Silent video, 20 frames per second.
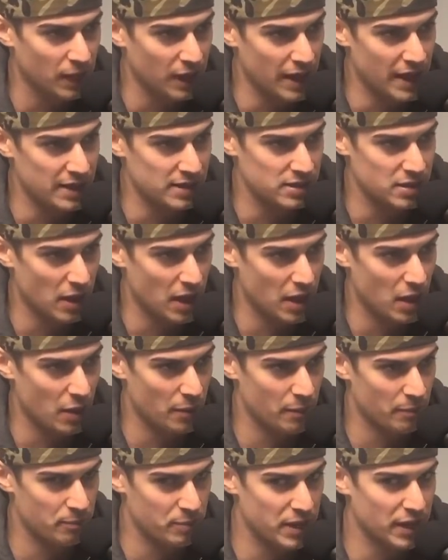is
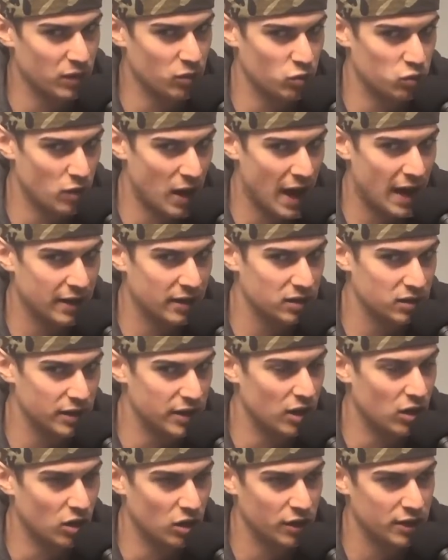being radically
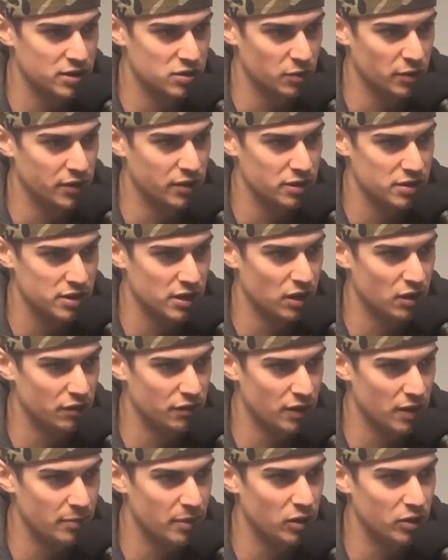honest with
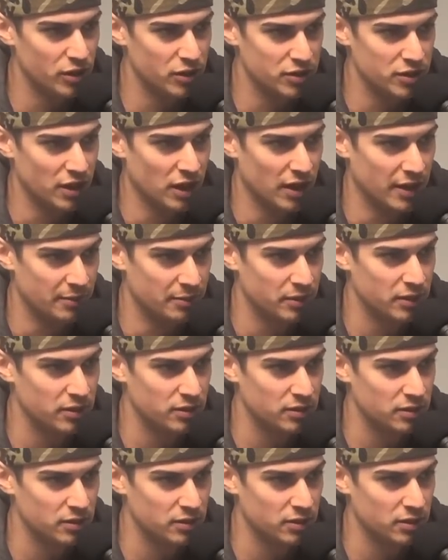yourself about your
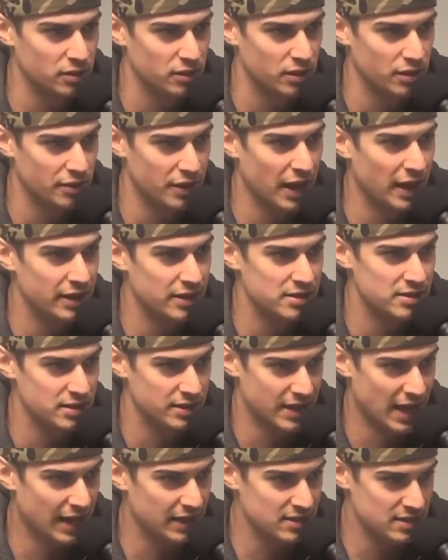time. That's
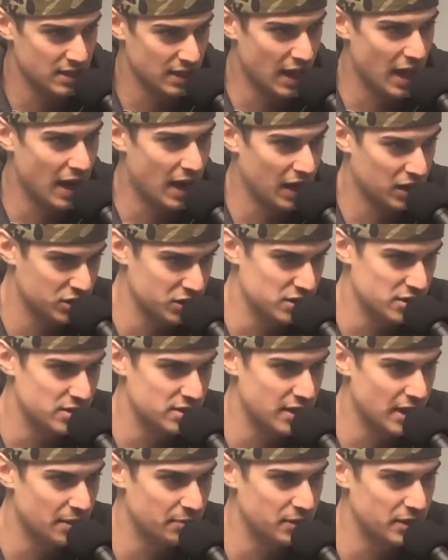the action
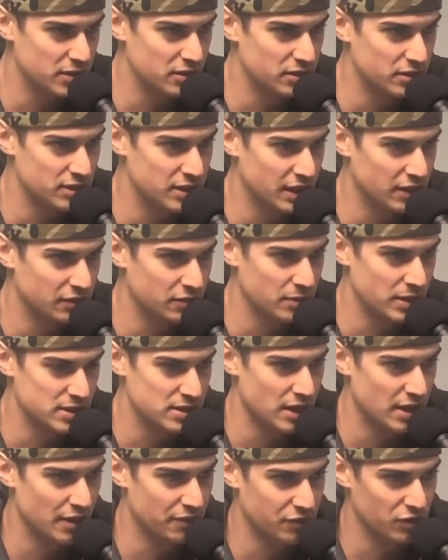step that you can take from
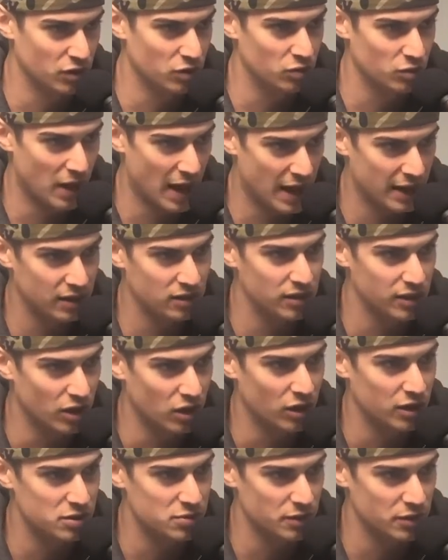this. If you're radically
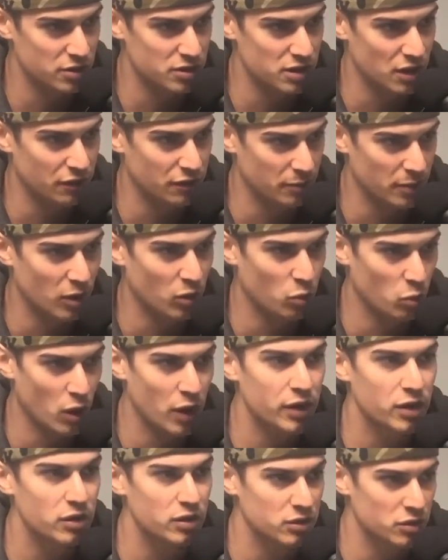honest with yourself about
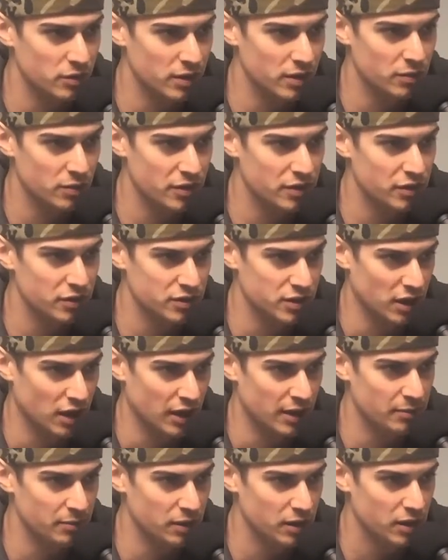what you're doing with your
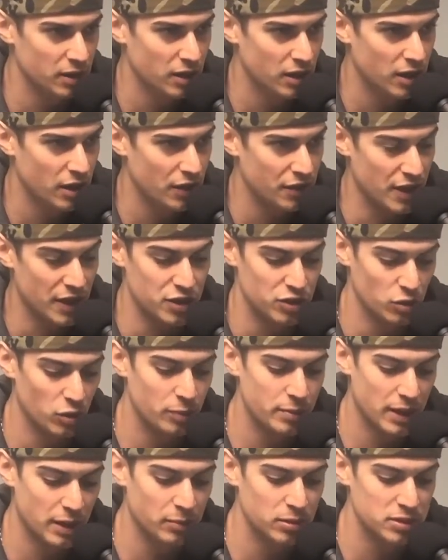time, then you will
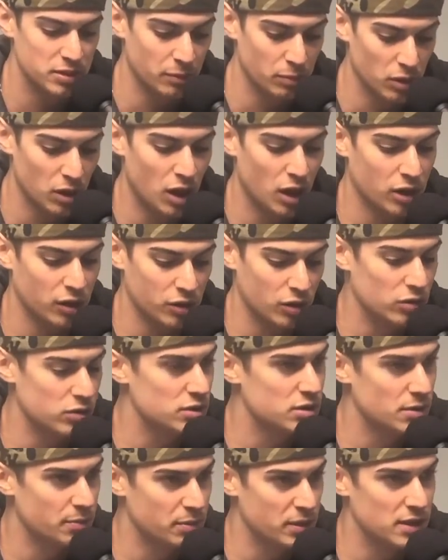be able to block
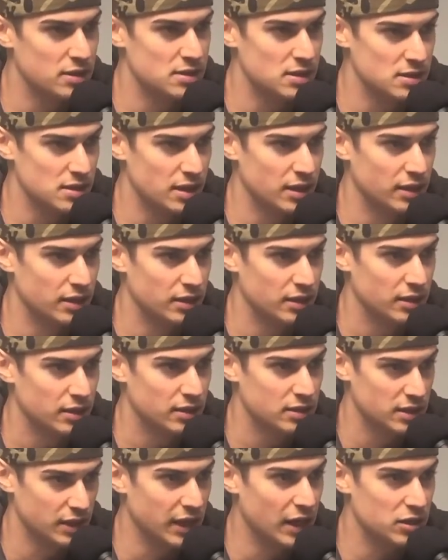those pieces in
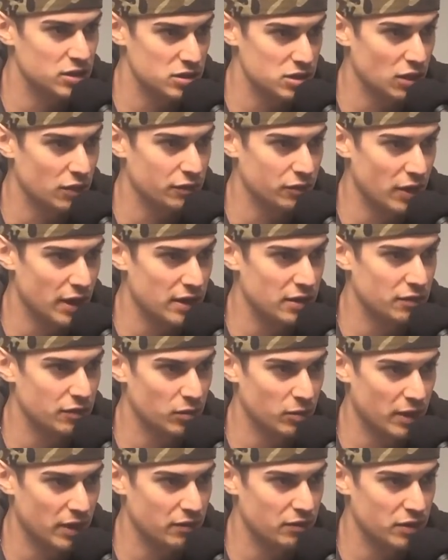to get yourself ready for
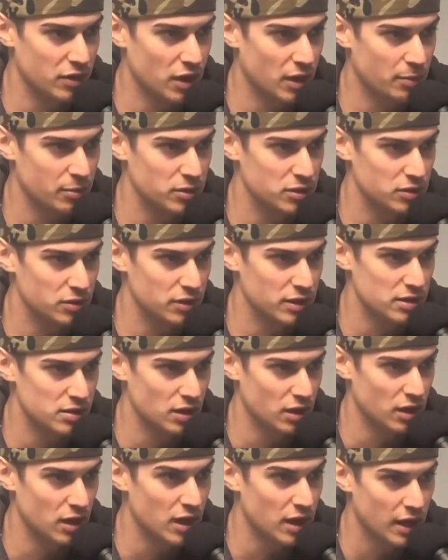whatever the opportunities
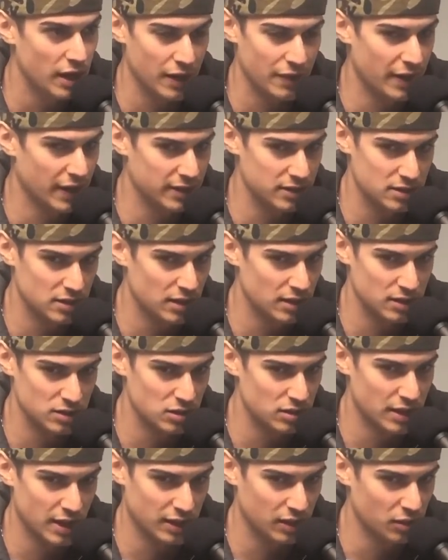are. And
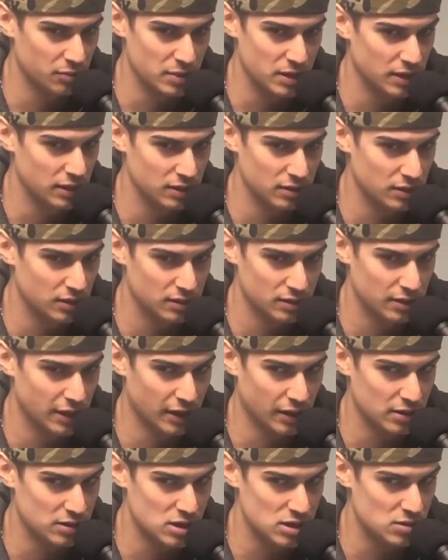that could be,
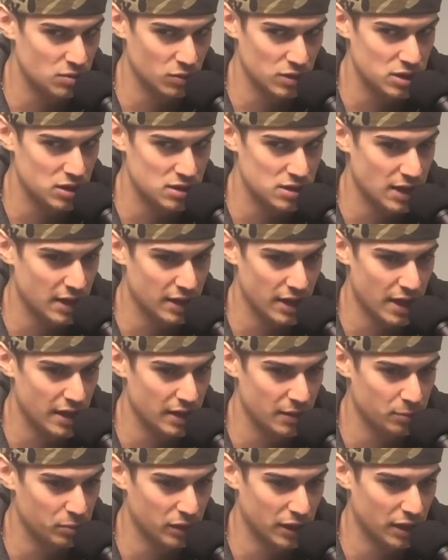like we just said, a
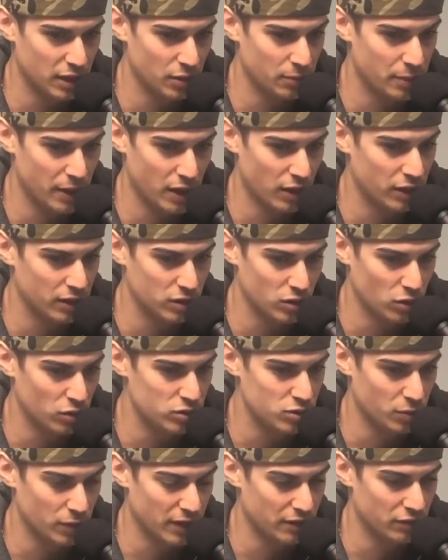player, parent,
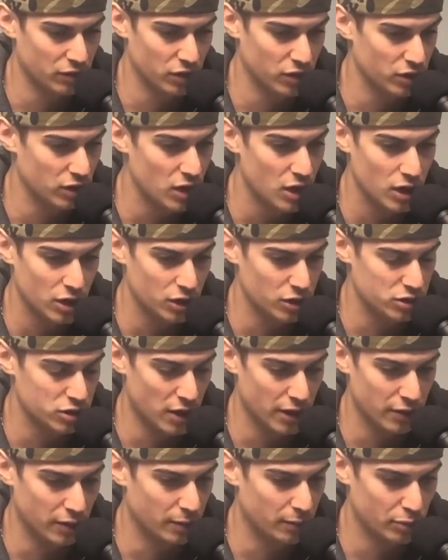coach, whatever you're
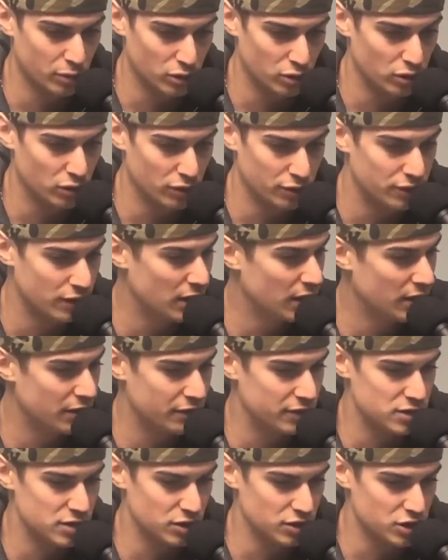trying to improve, if
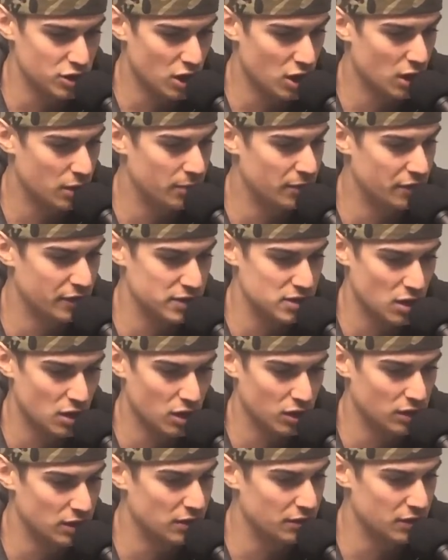it's your job, if it's
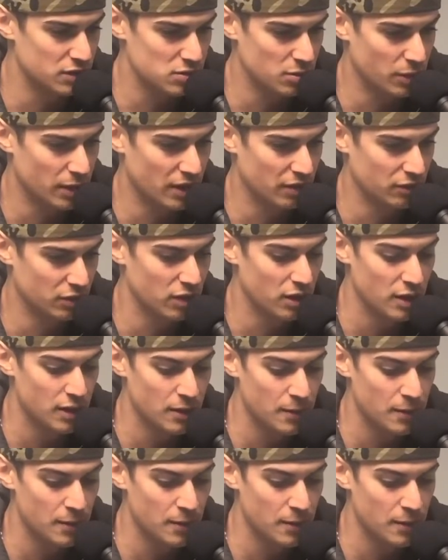hockey, if it's whatever,